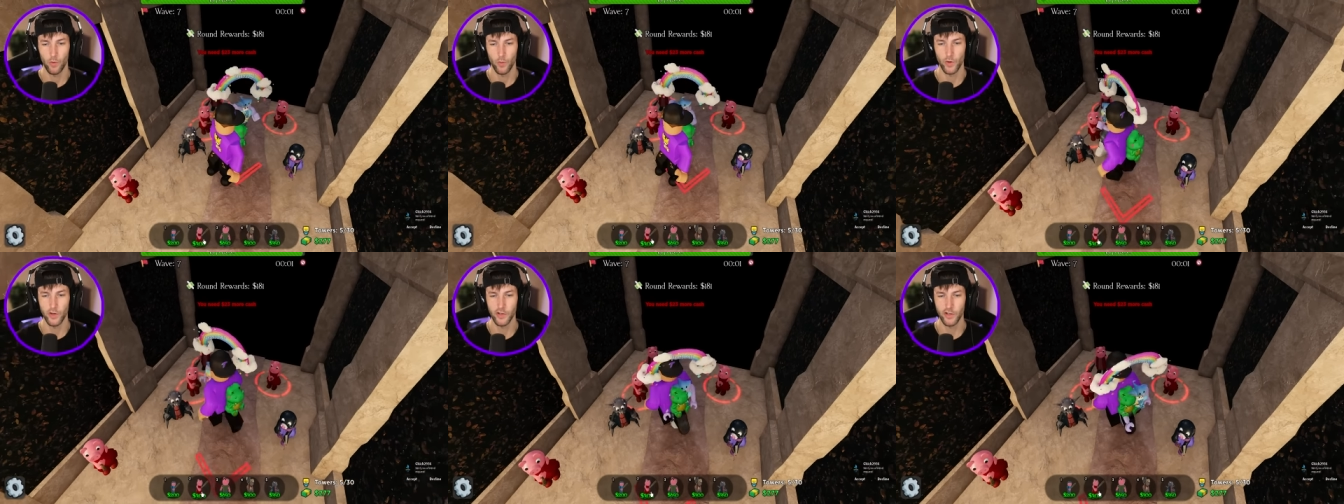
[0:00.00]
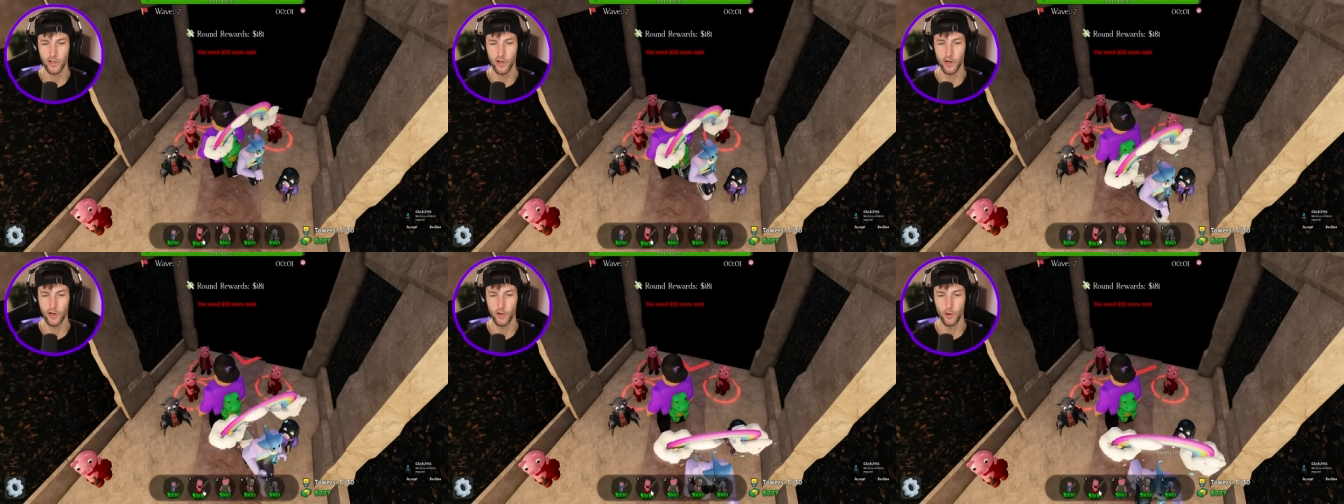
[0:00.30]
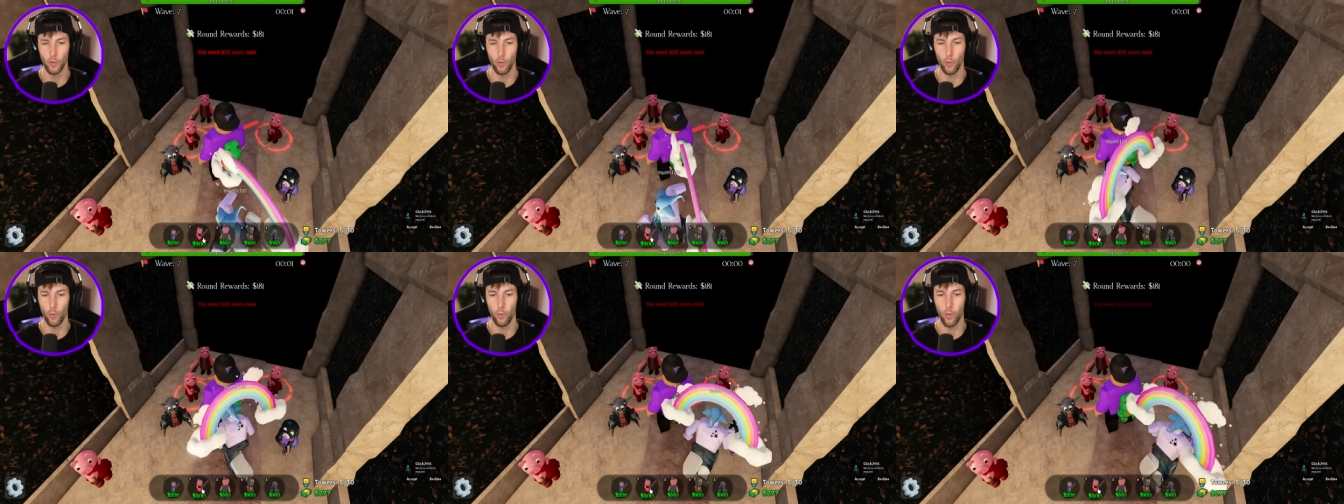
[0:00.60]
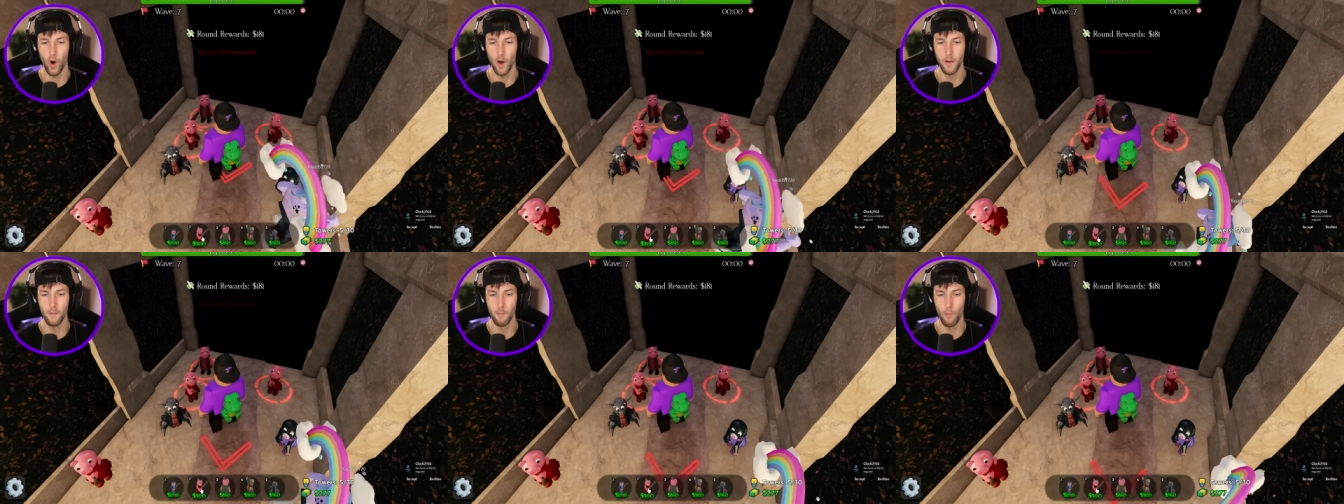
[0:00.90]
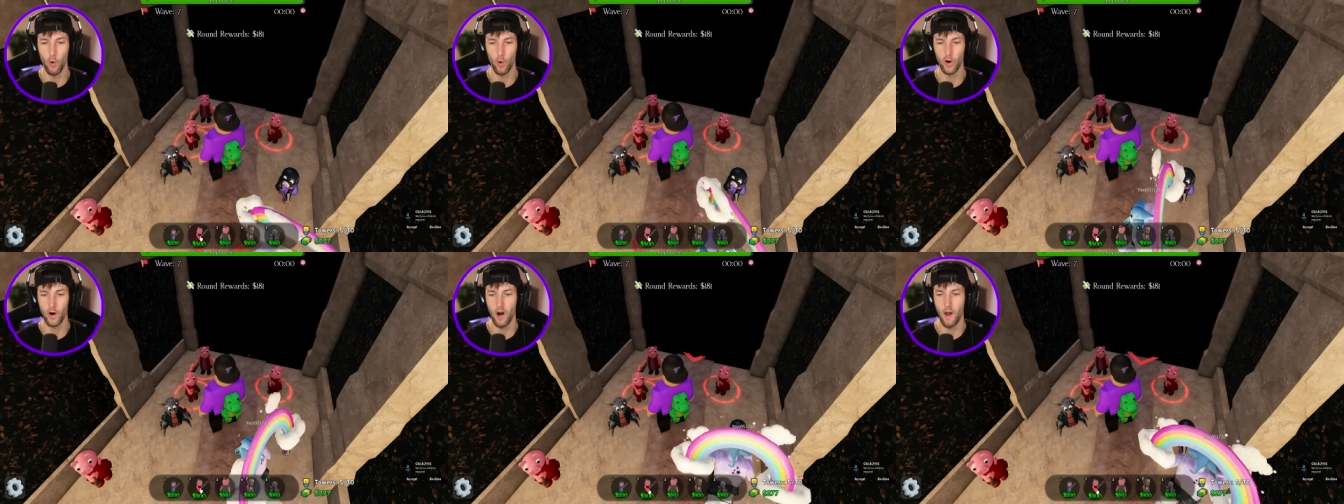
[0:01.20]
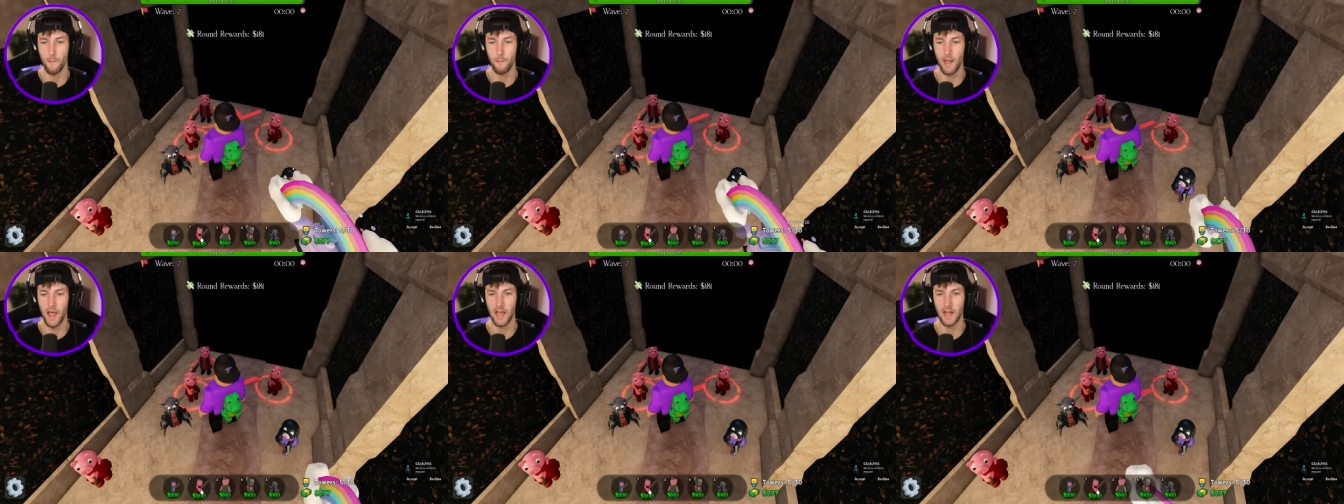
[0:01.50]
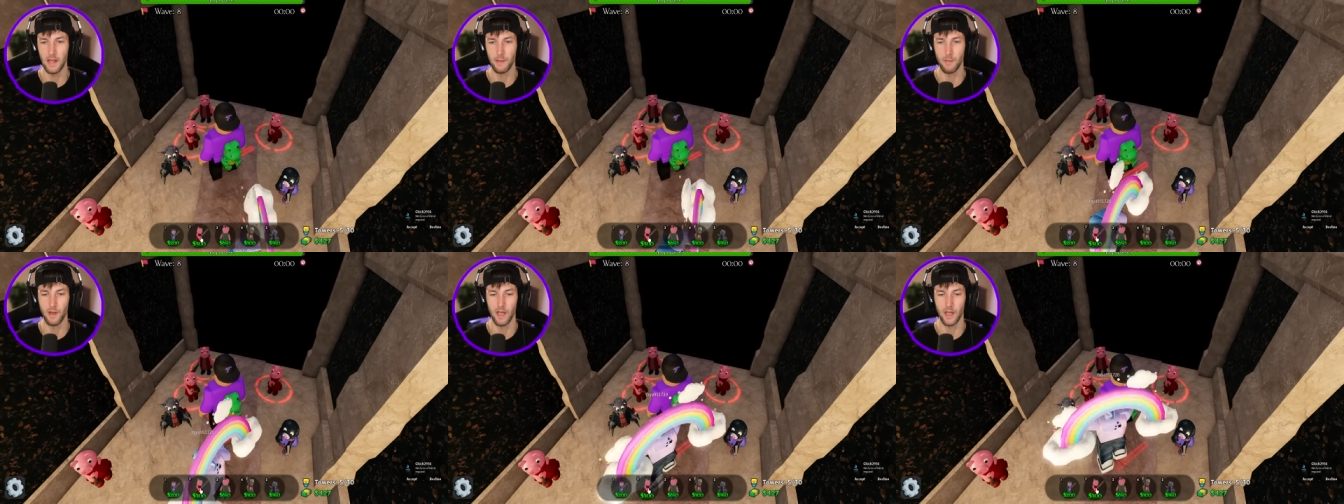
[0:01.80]
We're just going to do one more
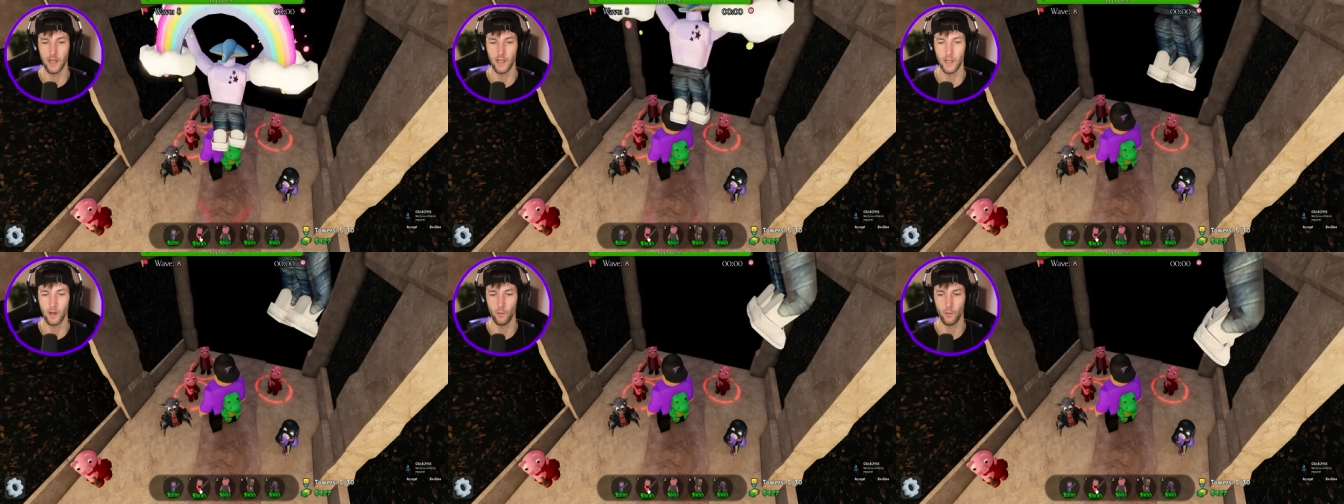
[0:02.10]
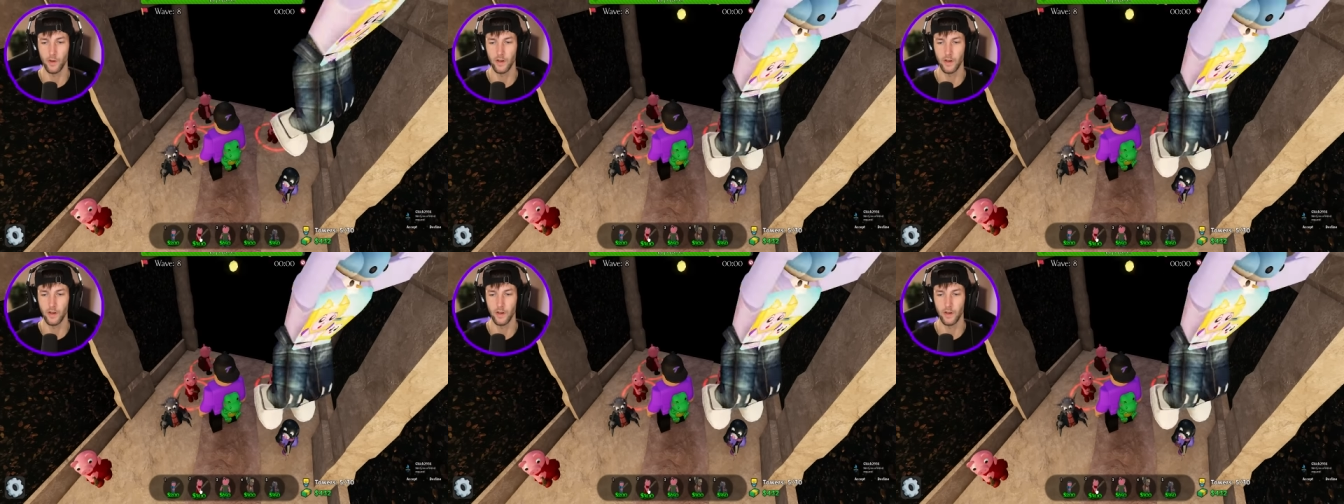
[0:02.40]
penny pig,